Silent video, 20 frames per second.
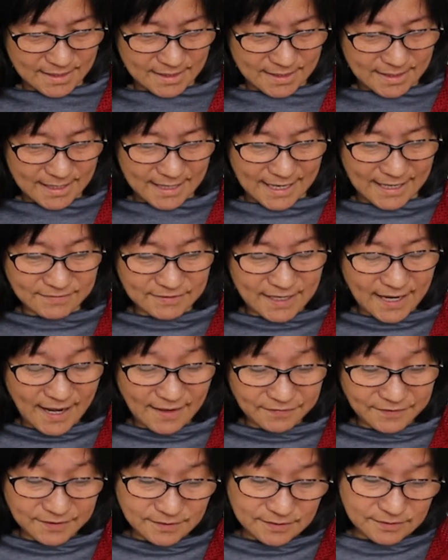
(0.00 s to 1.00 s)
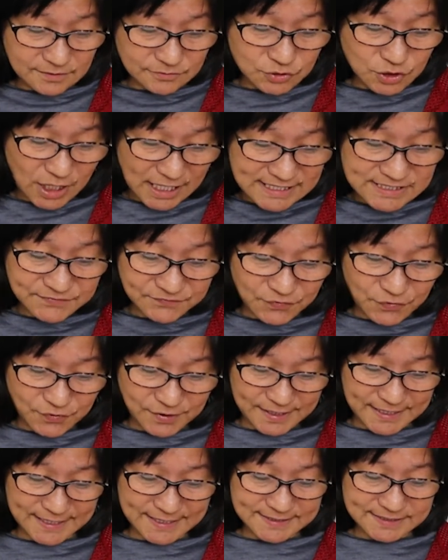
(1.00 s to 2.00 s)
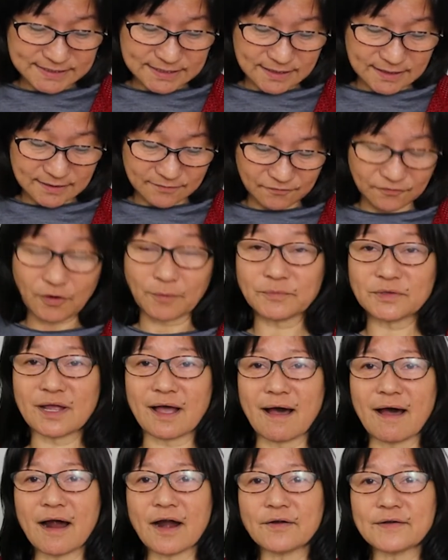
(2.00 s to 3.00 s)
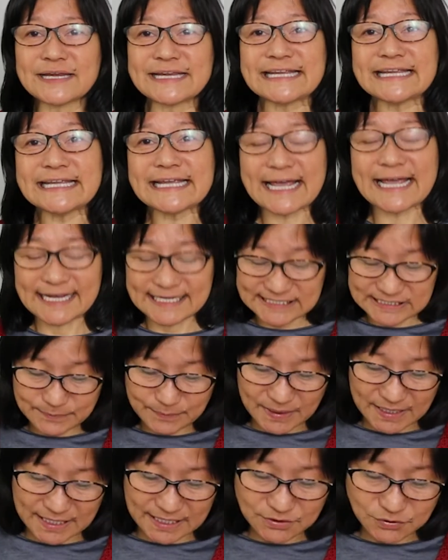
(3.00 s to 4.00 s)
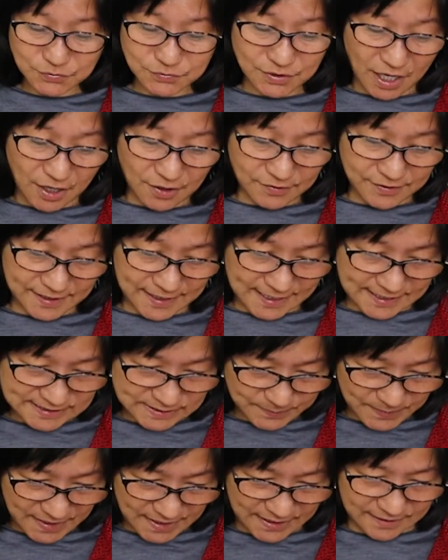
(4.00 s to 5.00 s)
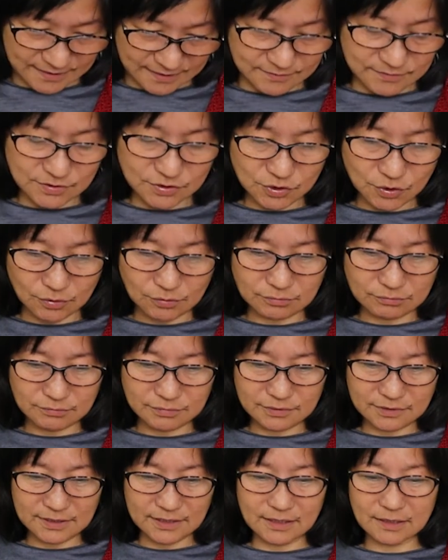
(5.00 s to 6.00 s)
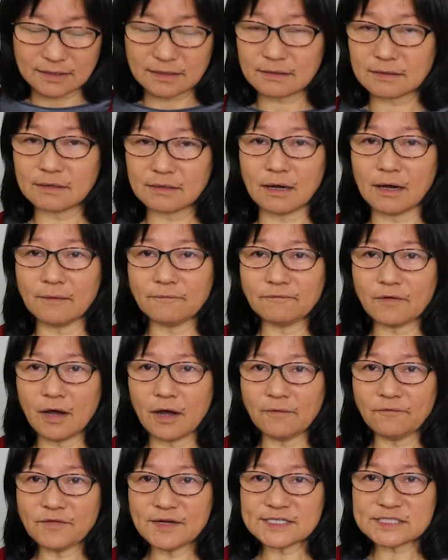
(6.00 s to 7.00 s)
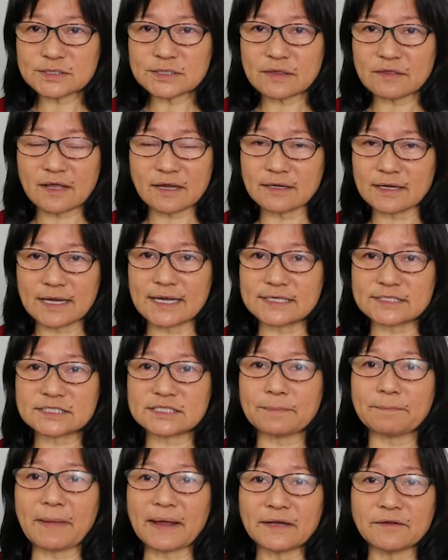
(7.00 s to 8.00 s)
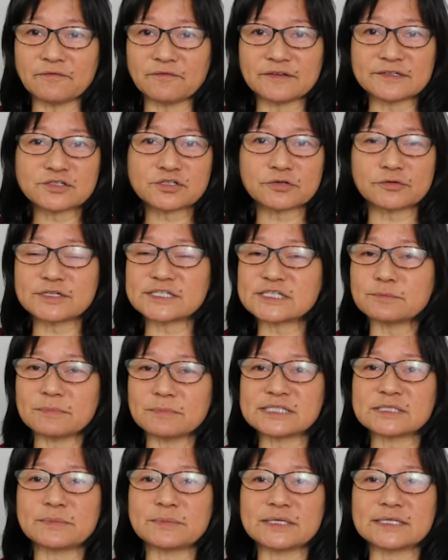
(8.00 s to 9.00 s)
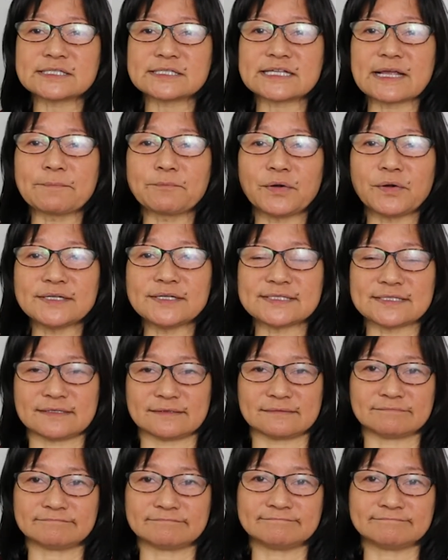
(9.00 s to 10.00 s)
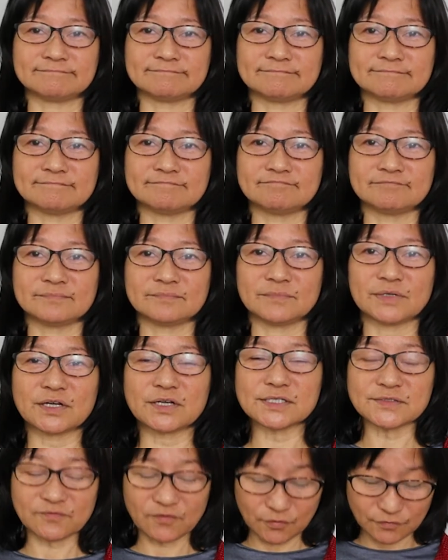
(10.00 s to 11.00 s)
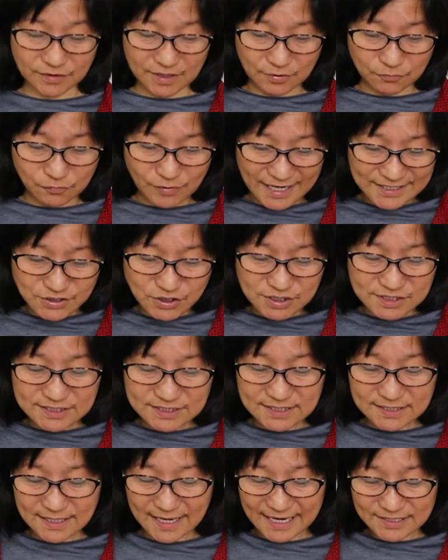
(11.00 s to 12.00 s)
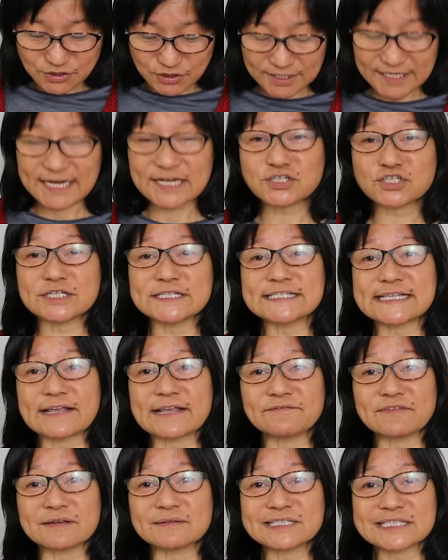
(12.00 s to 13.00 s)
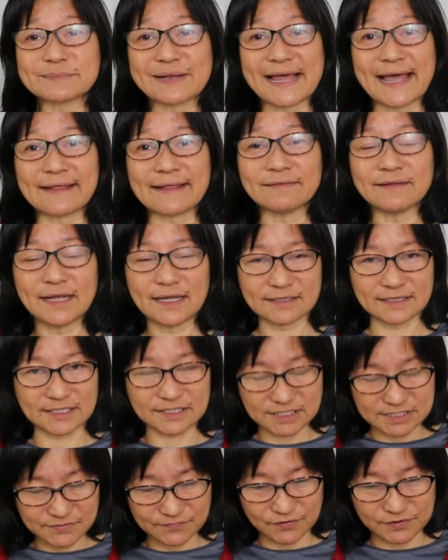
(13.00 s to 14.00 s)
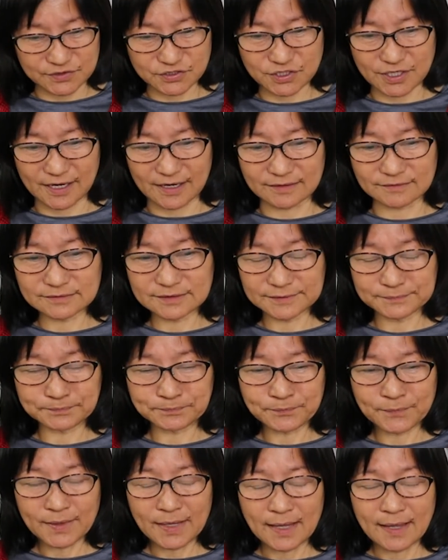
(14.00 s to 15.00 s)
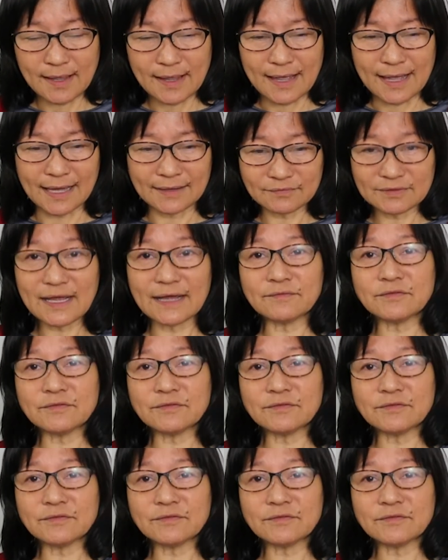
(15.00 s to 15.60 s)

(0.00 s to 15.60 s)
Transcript: And the other transfer is from the RESP to the RDSP. So the obvious thing is the beneficiaries must be the same person. Because for the registered education savings plan, that is for the child, and then the